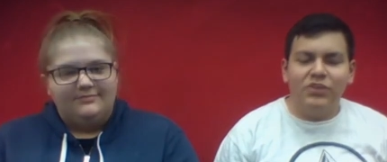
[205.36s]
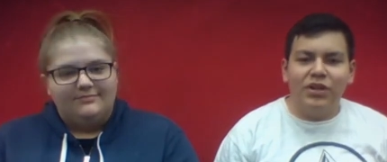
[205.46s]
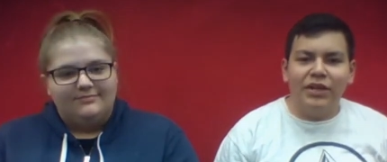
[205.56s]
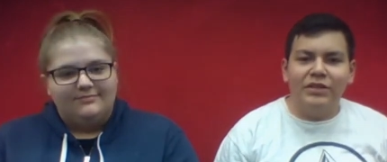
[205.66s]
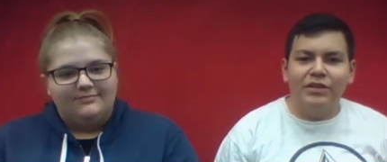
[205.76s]

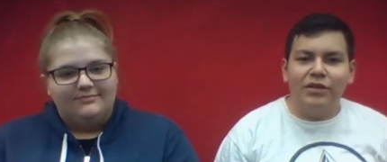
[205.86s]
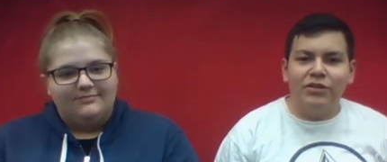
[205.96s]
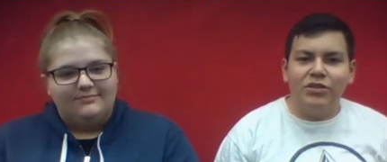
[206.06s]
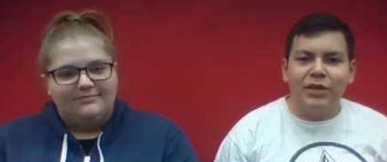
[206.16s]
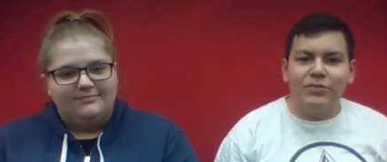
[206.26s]
Speaker 1: Today's
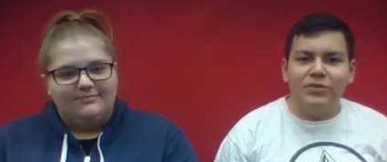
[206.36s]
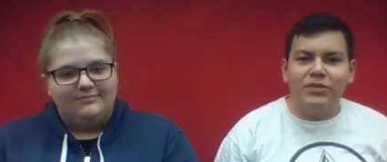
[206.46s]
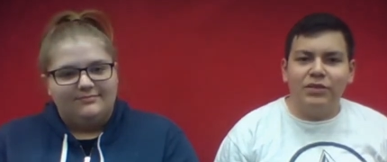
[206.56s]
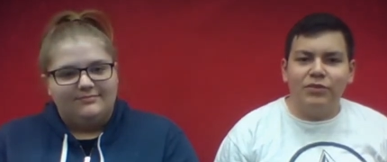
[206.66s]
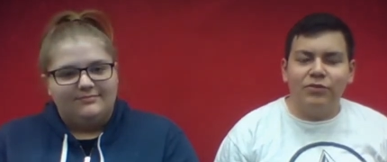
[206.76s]
lunch options
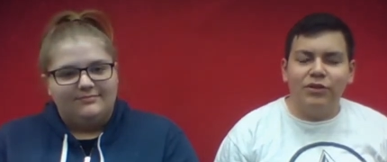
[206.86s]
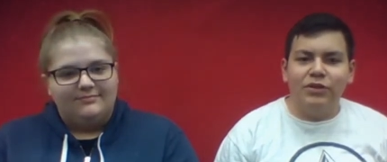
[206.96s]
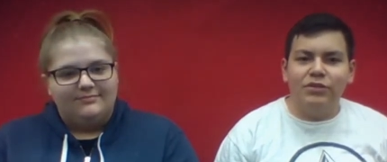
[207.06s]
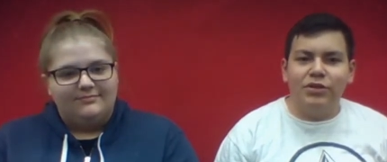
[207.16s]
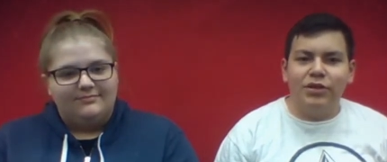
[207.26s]
include
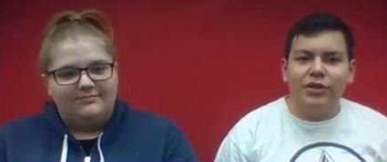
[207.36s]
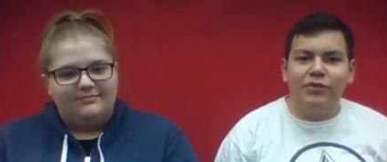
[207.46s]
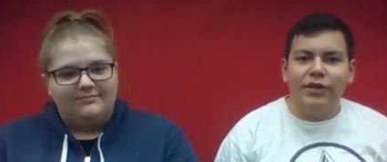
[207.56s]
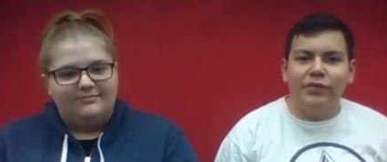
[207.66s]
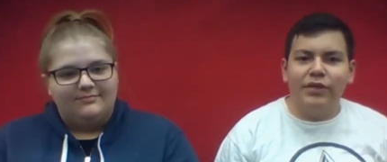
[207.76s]
turkey and
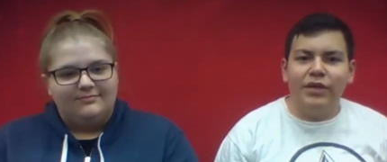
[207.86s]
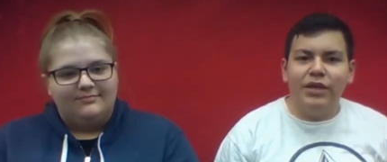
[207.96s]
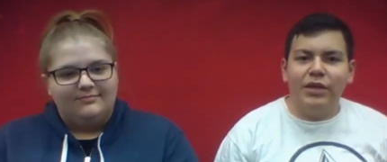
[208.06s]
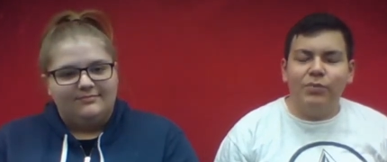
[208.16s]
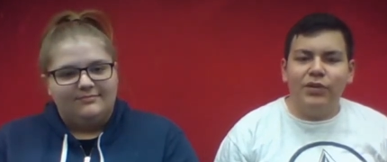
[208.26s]
gravy,
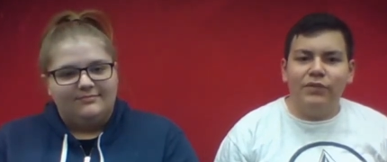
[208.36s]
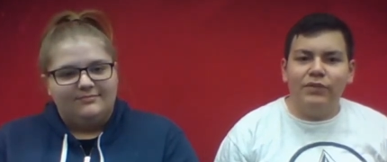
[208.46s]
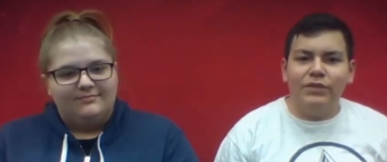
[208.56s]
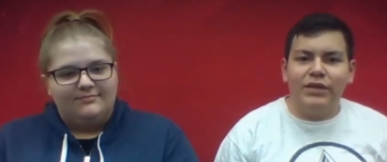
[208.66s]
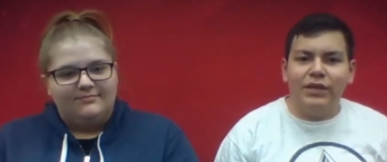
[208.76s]
beef
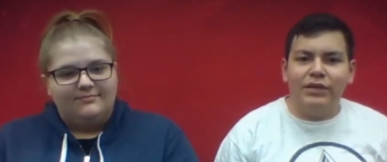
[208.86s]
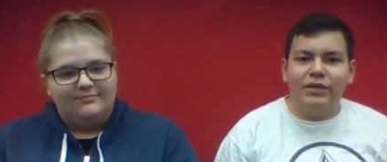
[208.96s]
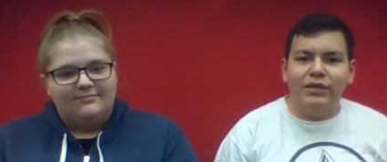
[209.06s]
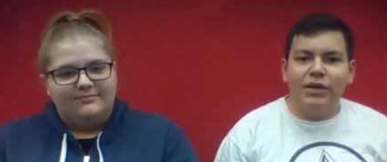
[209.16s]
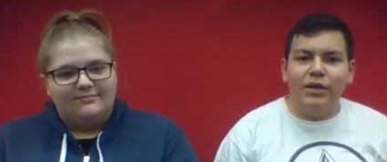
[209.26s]

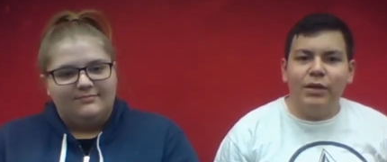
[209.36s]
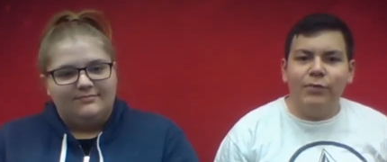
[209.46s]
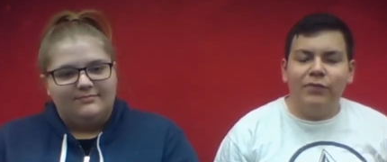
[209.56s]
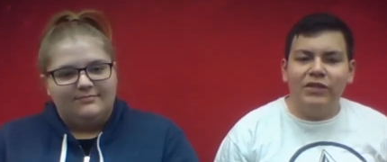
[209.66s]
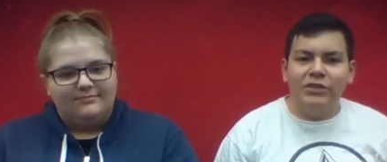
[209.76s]
lasagna,
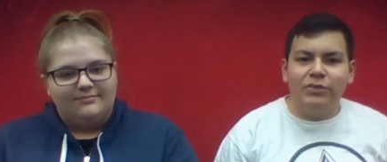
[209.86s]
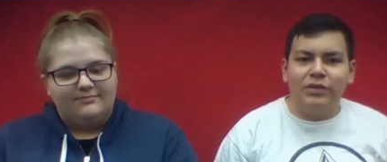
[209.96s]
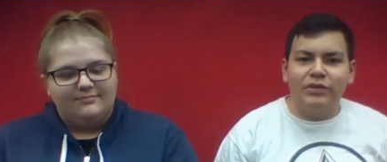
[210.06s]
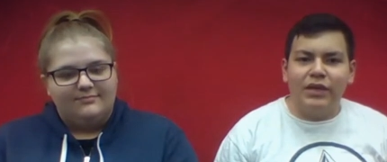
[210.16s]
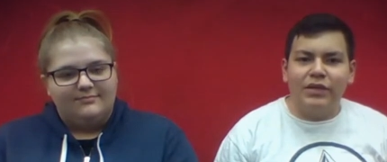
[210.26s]
vegetable
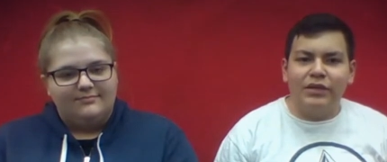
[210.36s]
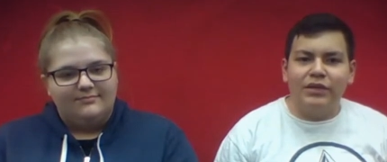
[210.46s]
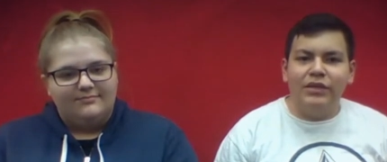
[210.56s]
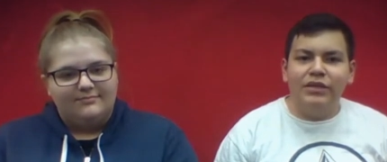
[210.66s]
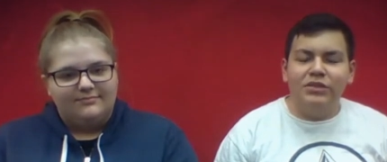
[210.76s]
lasagna,
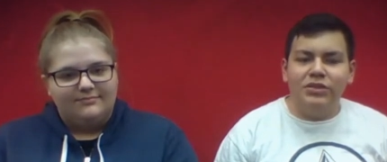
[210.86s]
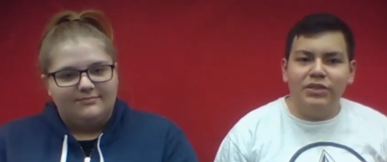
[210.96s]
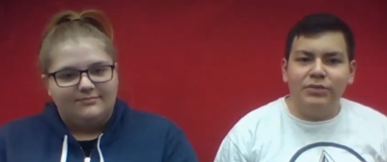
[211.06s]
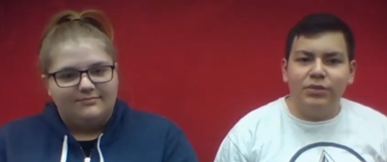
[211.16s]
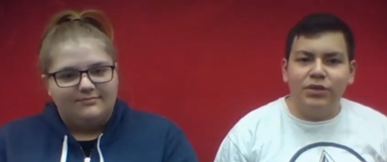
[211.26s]

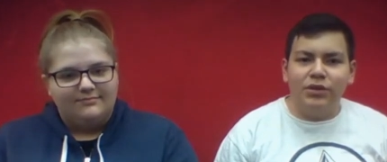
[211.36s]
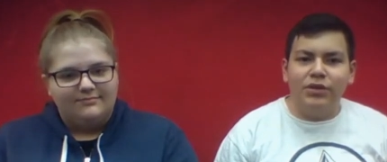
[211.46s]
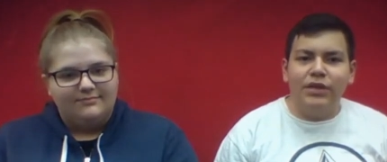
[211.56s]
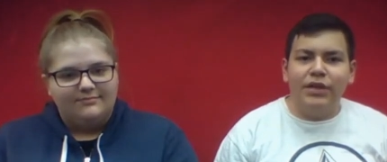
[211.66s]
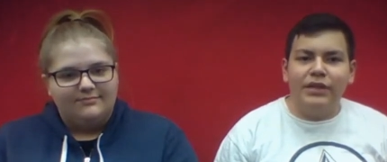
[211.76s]
cheeseburger,
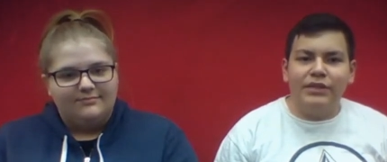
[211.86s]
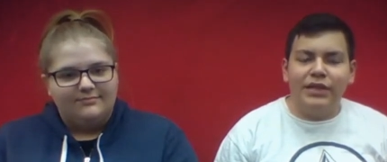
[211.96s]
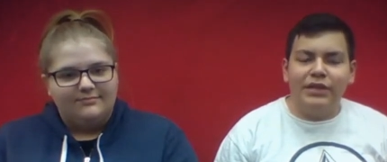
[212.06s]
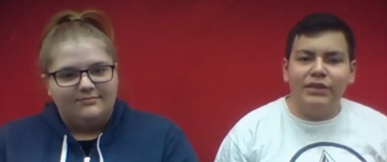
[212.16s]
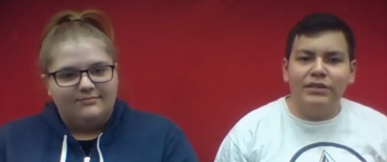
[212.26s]

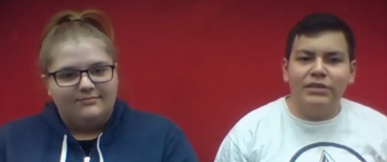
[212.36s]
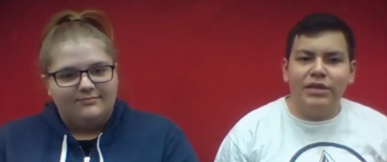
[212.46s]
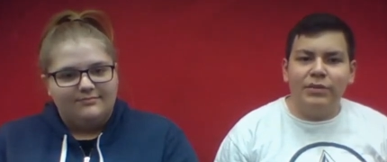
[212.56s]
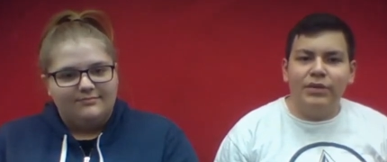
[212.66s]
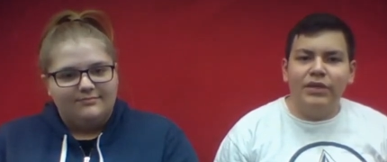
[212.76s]
Italian
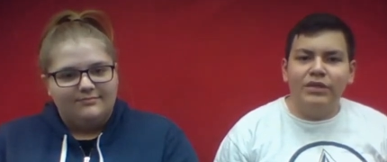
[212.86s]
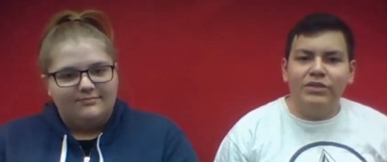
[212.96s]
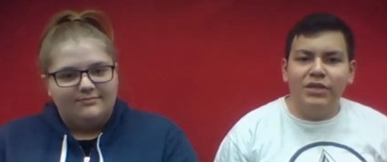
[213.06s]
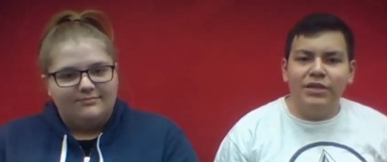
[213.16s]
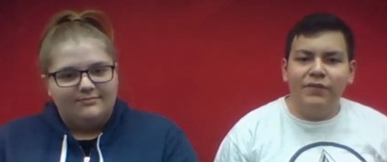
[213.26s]
sub,
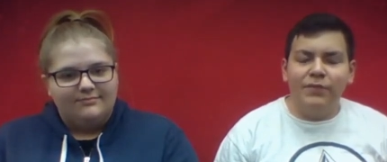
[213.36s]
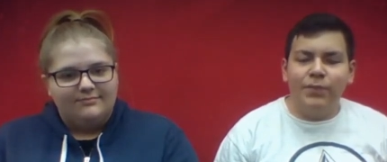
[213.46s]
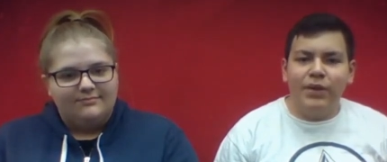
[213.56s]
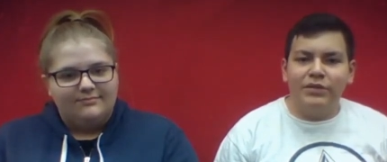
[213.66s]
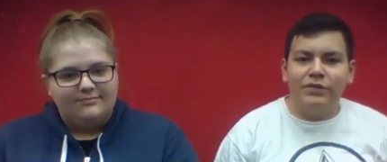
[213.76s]
chicken
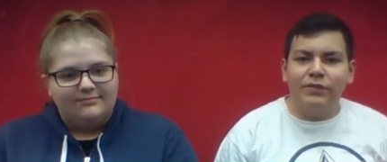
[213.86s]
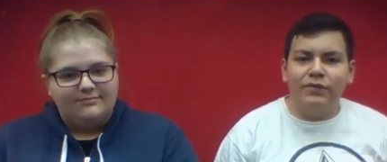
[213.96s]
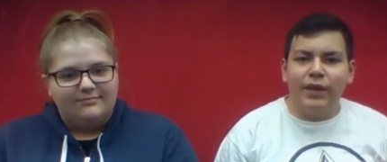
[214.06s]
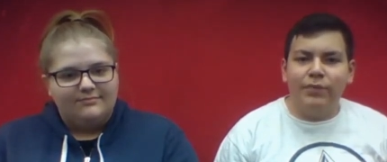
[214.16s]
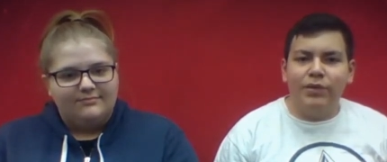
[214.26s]
pesto
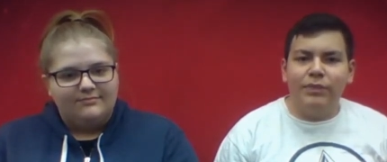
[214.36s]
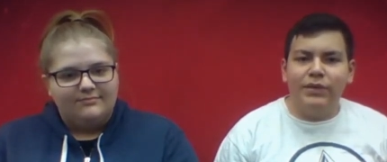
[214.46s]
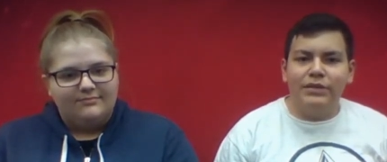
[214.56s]
flatbread